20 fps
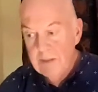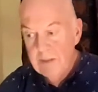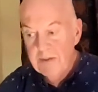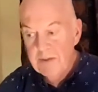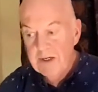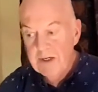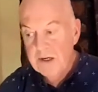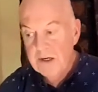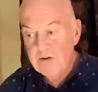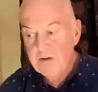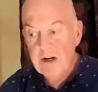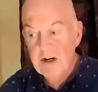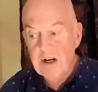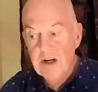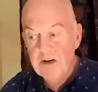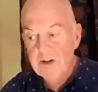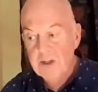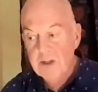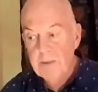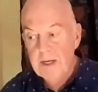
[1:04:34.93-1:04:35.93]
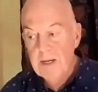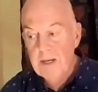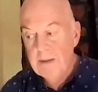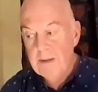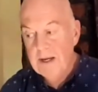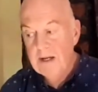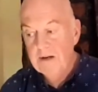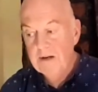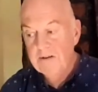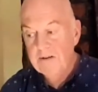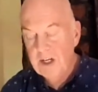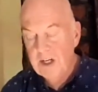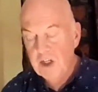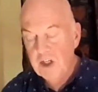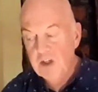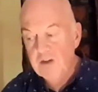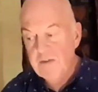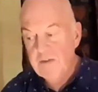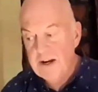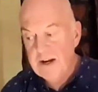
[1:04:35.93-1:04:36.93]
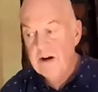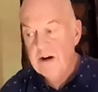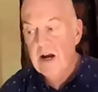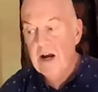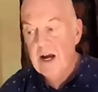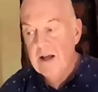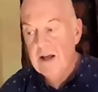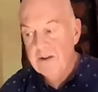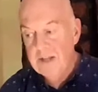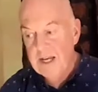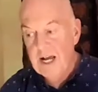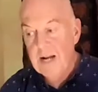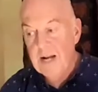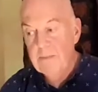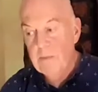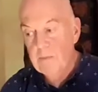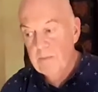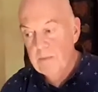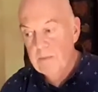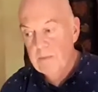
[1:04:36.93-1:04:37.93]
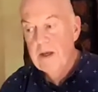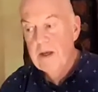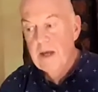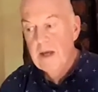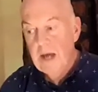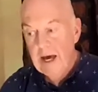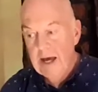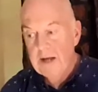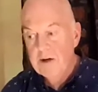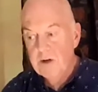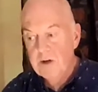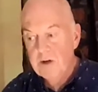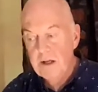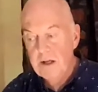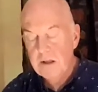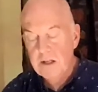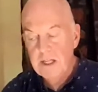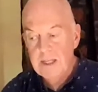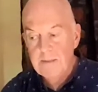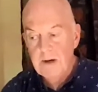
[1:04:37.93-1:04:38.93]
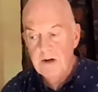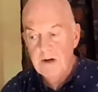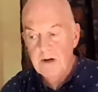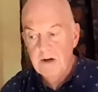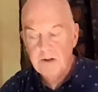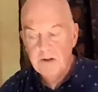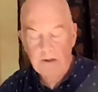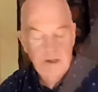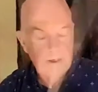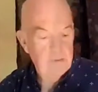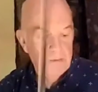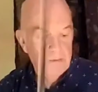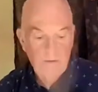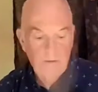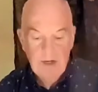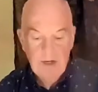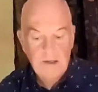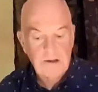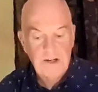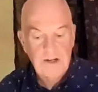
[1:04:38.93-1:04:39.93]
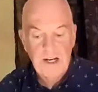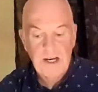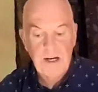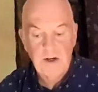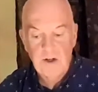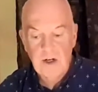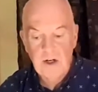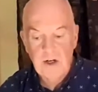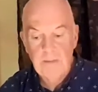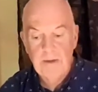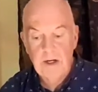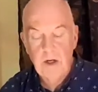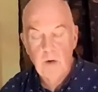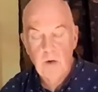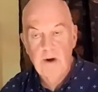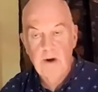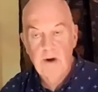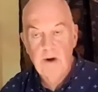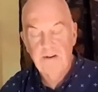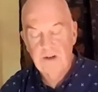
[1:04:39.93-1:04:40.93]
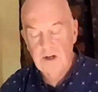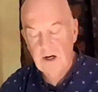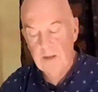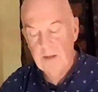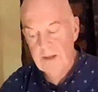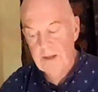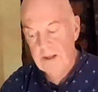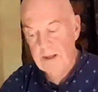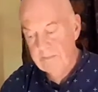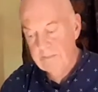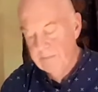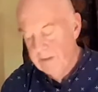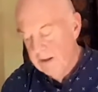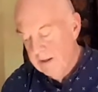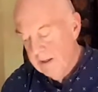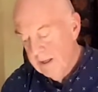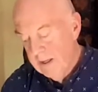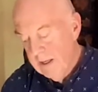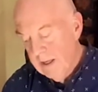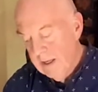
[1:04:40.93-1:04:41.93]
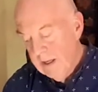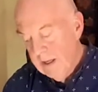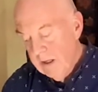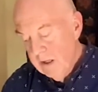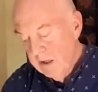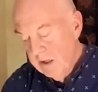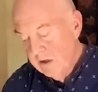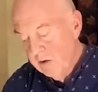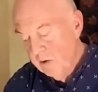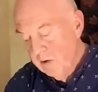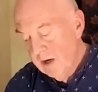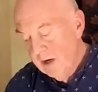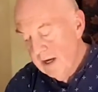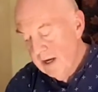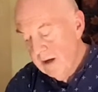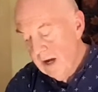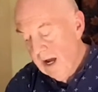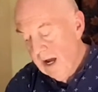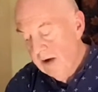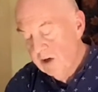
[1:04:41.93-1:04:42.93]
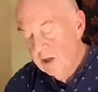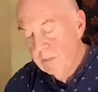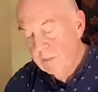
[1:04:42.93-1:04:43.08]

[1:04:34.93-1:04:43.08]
get straight onto the PayPal section there and the album, and I send them out next day to anybody who wants a copy. So I'm going to